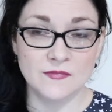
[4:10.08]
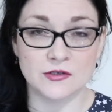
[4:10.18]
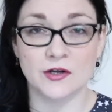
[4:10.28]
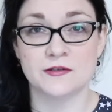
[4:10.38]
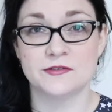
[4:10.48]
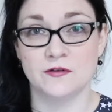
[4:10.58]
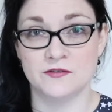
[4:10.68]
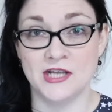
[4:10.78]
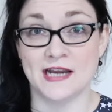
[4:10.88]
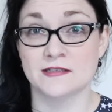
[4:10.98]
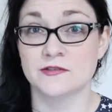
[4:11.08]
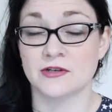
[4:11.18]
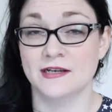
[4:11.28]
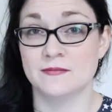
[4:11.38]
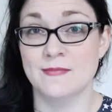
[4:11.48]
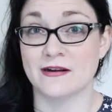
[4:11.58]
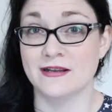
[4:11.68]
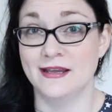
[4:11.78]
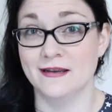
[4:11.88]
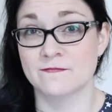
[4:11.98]
gone and sort of checked and tried to marry
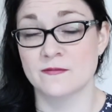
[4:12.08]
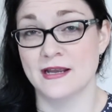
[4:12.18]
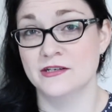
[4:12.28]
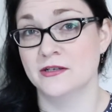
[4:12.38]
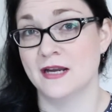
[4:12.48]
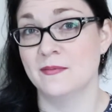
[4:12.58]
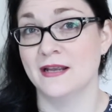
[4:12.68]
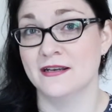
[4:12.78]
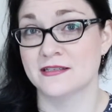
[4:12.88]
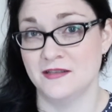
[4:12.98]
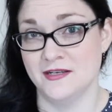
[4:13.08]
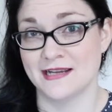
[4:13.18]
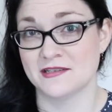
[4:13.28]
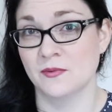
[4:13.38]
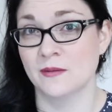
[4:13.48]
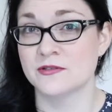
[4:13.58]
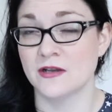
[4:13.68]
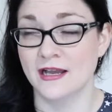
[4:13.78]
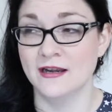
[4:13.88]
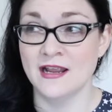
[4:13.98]
that information up against the NASA
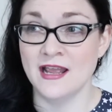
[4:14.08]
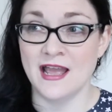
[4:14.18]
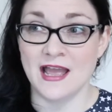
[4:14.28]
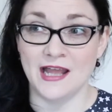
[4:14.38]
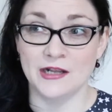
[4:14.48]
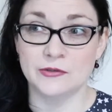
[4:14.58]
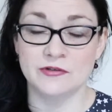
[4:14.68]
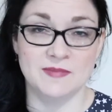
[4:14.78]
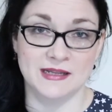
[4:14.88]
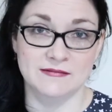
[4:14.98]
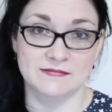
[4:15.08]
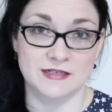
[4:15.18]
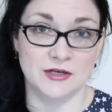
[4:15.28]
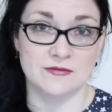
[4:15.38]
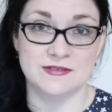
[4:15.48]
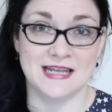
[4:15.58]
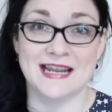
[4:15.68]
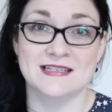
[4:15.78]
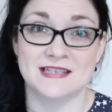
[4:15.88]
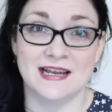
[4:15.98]
website, and it could have been, you know,
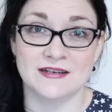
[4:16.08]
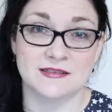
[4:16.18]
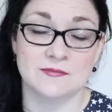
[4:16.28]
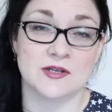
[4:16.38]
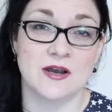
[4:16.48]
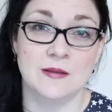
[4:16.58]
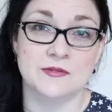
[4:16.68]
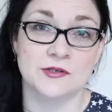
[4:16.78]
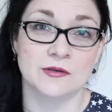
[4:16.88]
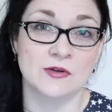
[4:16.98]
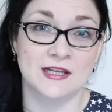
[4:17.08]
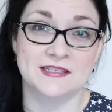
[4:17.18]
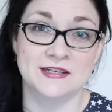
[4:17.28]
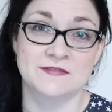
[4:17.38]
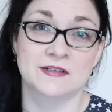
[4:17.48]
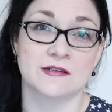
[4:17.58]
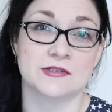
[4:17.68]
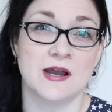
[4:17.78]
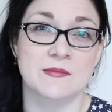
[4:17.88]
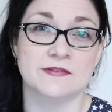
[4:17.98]
days out sometimes, you know, really significant
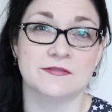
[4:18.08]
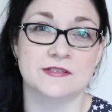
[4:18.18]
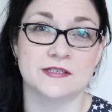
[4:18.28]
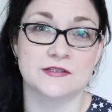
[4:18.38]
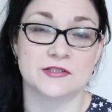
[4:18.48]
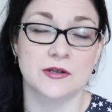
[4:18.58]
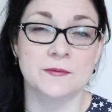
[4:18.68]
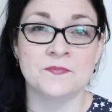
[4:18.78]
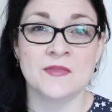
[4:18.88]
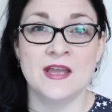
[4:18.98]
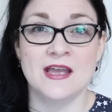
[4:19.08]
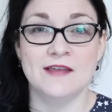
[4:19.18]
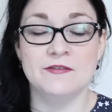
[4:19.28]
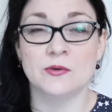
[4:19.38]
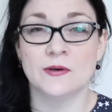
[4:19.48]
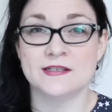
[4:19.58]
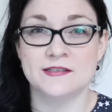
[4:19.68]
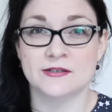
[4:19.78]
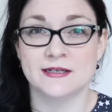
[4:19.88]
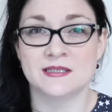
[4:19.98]
time differences. So if you're quite
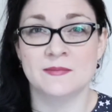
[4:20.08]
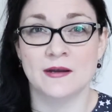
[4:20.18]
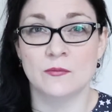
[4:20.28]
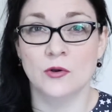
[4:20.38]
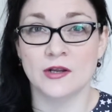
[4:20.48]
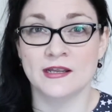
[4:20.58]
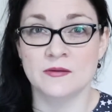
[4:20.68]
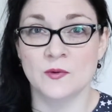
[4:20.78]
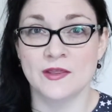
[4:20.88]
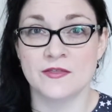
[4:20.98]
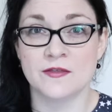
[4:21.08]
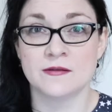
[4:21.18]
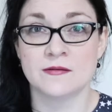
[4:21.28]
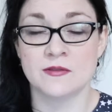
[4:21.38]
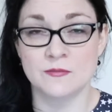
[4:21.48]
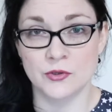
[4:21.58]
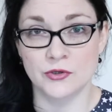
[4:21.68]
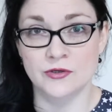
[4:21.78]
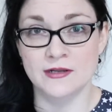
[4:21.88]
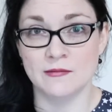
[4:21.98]
serious about working with the
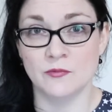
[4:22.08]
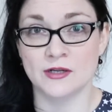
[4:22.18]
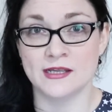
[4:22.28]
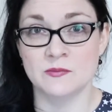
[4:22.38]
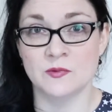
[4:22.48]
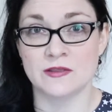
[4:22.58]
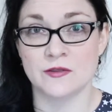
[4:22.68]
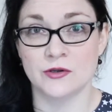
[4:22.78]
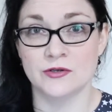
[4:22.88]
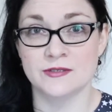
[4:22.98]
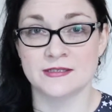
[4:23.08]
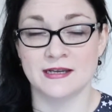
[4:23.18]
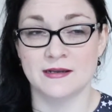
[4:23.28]
moon and working with those